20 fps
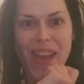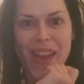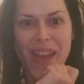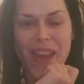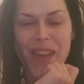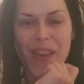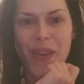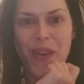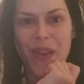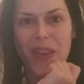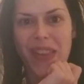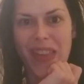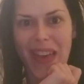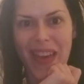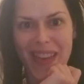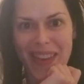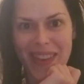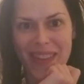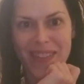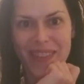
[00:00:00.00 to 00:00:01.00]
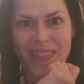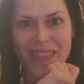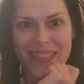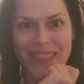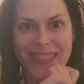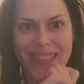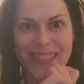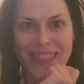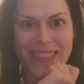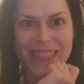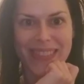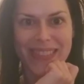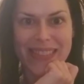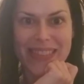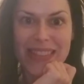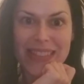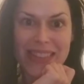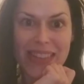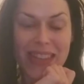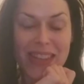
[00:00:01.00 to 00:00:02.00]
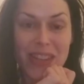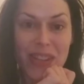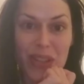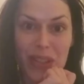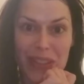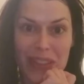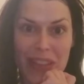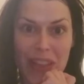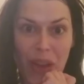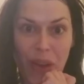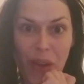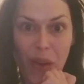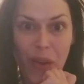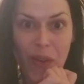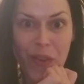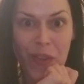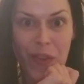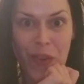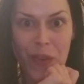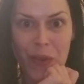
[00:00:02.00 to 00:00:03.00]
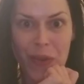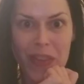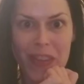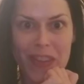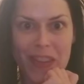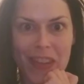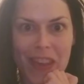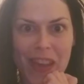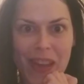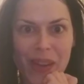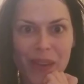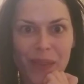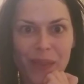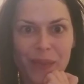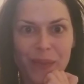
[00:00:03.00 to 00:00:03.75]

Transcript: Your life is essentially over with now.